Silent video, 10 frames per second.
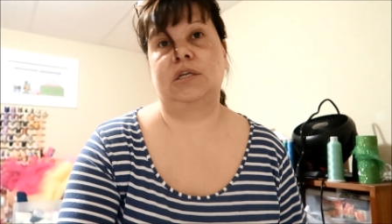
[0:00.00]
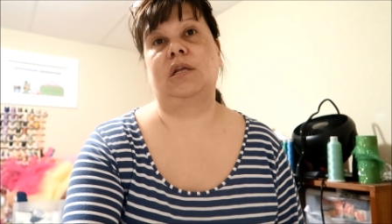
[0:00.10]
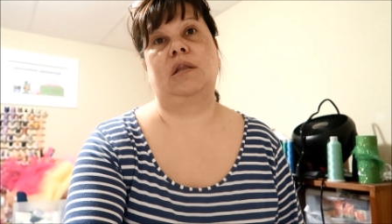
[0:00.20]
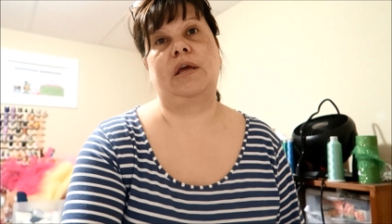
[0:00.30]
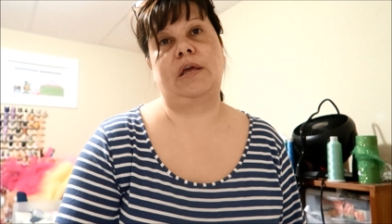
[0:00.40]

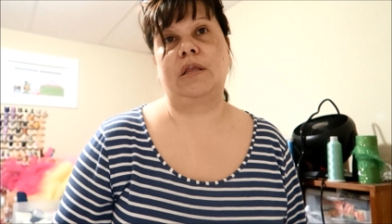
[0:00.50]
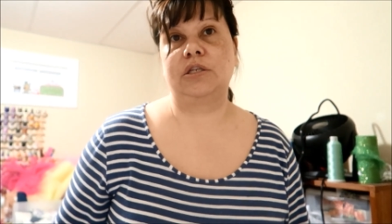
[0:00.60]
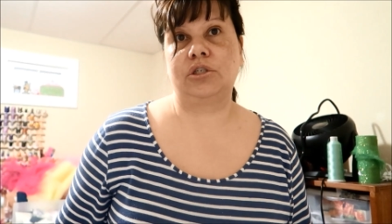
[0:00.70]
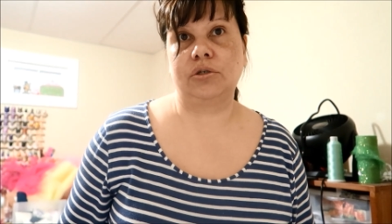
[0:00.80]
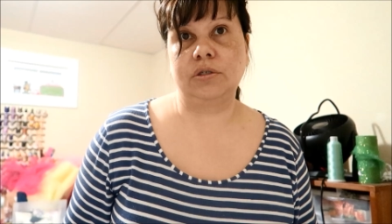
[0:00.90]
to lay the
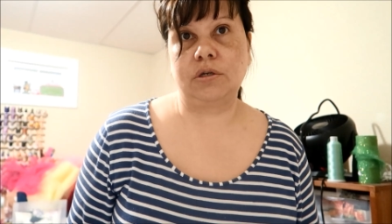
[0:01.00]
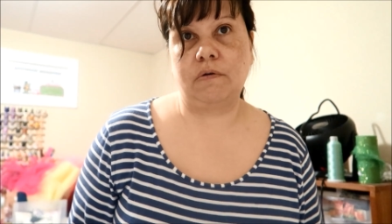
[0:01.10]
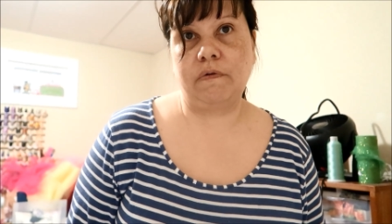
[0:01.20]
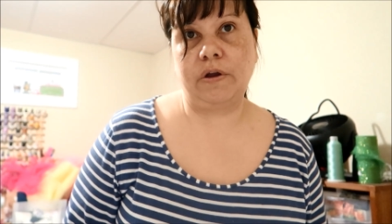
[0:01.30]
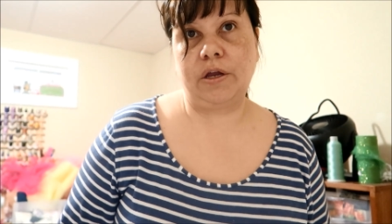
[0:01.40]
shirts
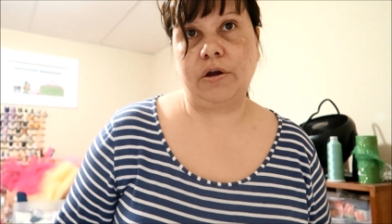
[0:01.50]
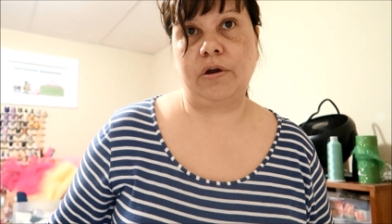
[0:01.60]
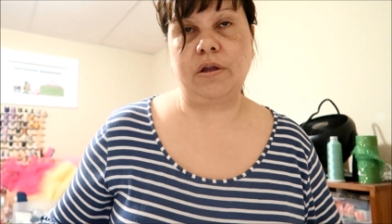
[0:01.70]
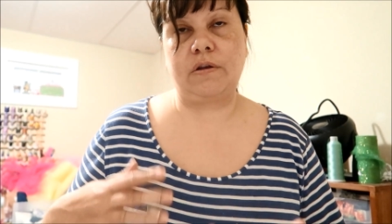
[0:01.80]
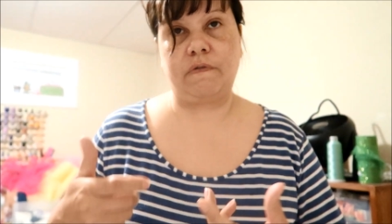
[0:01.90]
over
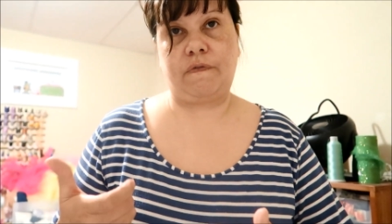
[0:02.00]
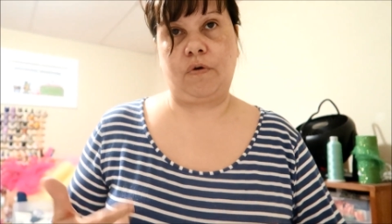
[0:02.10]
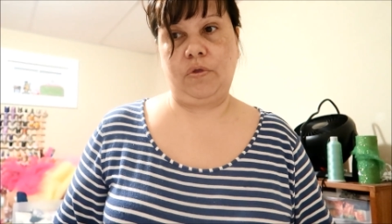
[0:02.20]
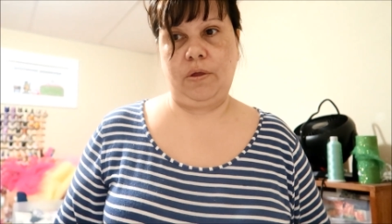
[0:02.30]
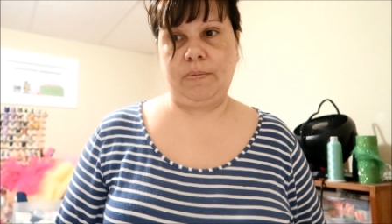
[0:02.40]
here and to
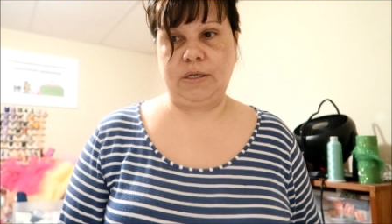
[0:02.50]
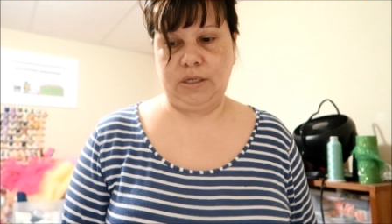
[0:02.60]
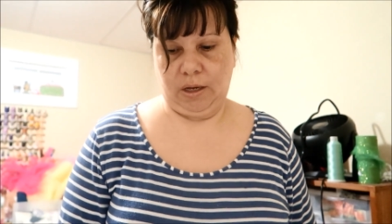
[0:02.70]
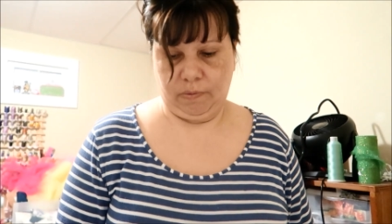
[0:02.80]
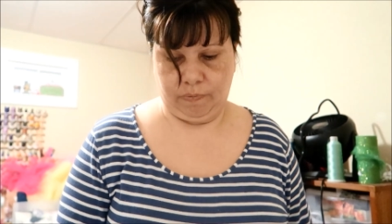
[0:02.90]
fold them and
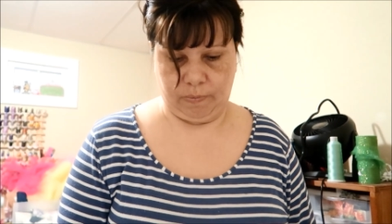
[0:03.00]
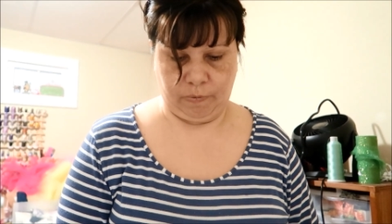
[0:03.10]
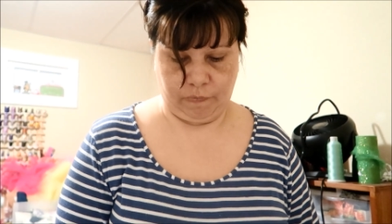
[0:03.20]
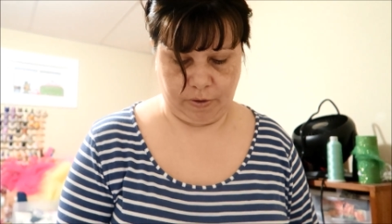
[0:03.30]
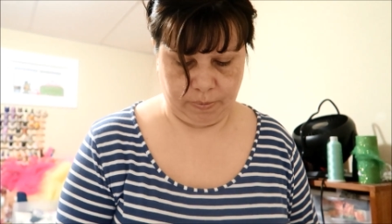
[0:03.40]
stuff, but
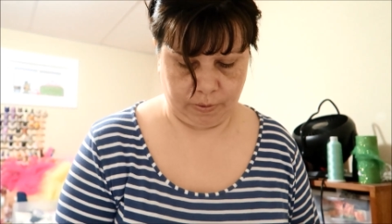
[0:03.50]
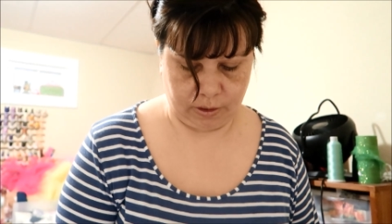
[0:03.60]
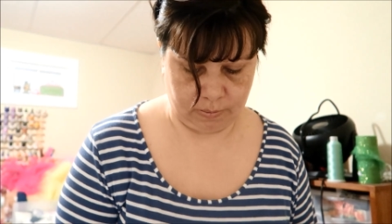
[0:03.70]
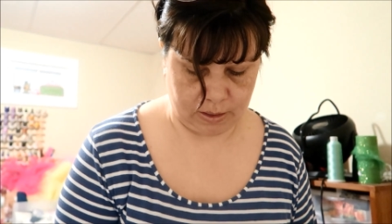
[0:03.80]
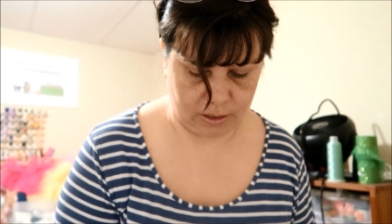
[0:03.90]
before I
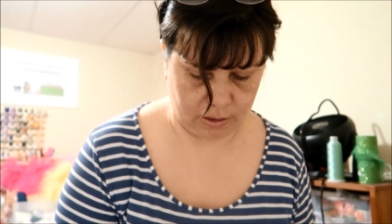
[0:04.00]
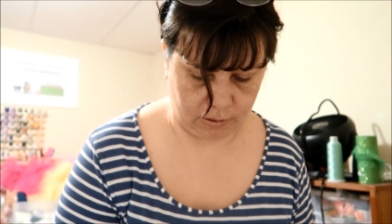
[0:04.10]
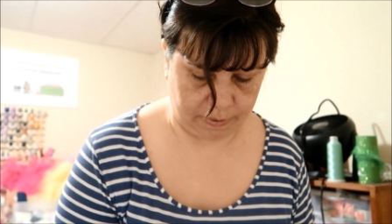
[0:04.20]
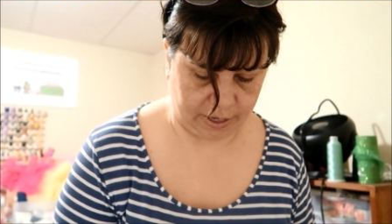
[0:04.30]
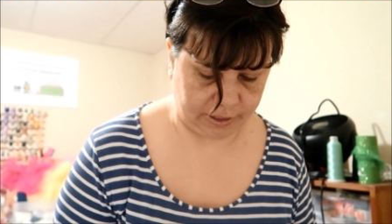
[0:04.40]
put them in the
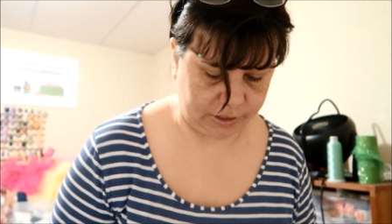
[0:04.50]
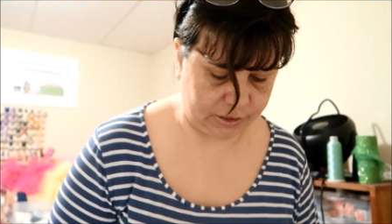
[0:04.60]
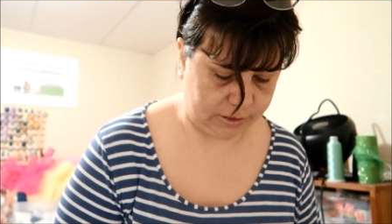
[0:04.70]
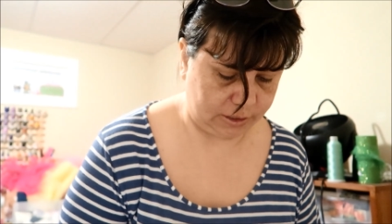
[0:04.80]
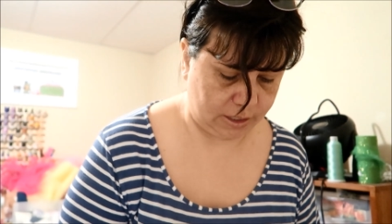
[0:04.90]
little
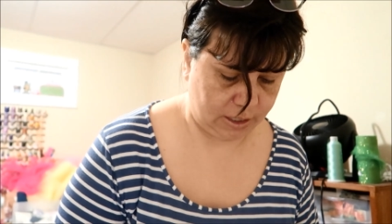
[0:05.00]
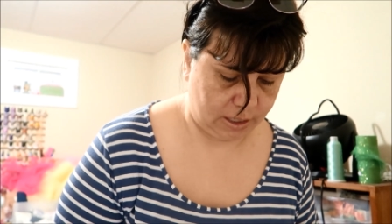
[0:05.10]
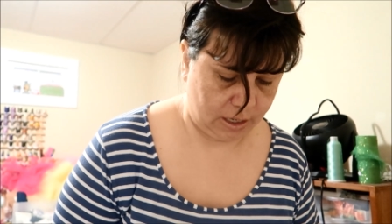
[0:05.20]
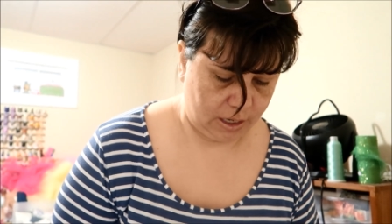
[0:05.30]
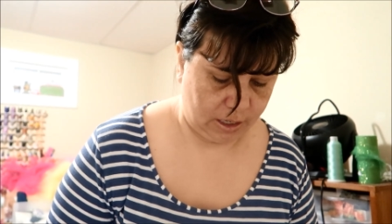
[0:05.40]
packages.
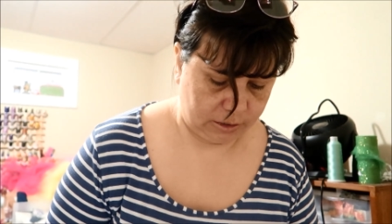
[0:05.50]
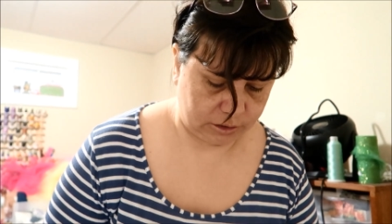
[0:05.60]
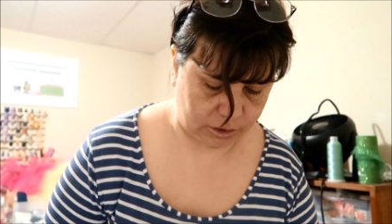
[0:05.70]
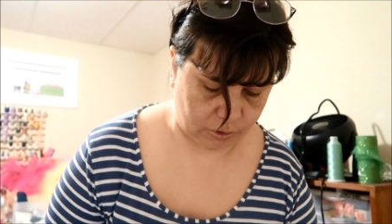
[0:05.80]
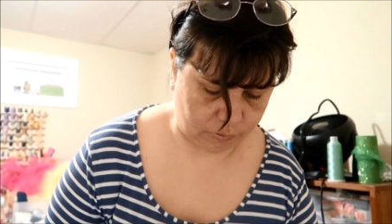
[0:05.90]

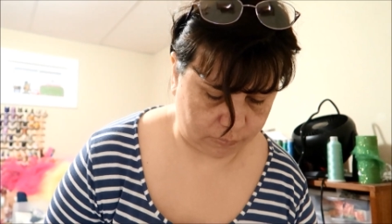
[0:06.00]
So